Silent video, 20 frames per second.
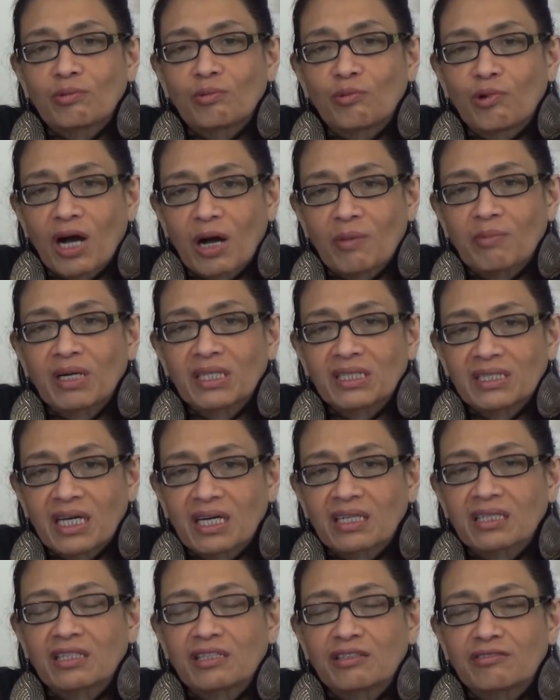Muhammad
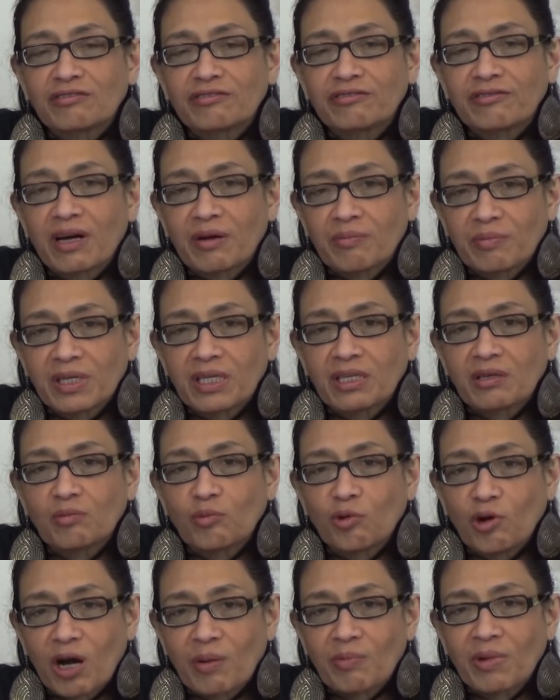Thaqif Amin
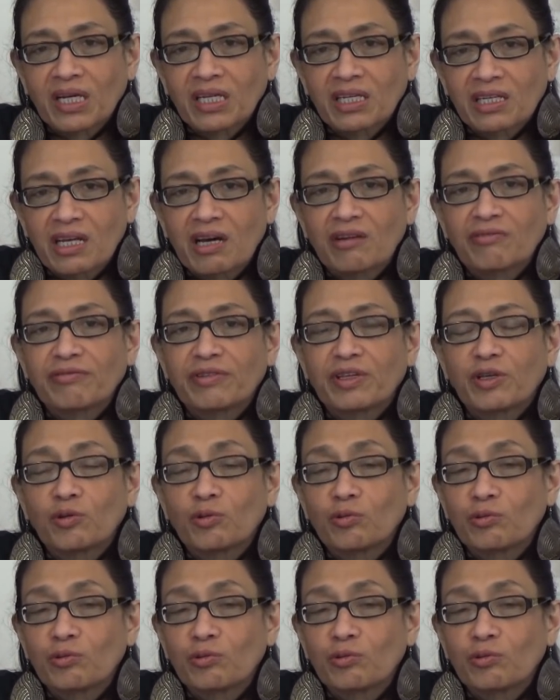Muhammad Gaddafi,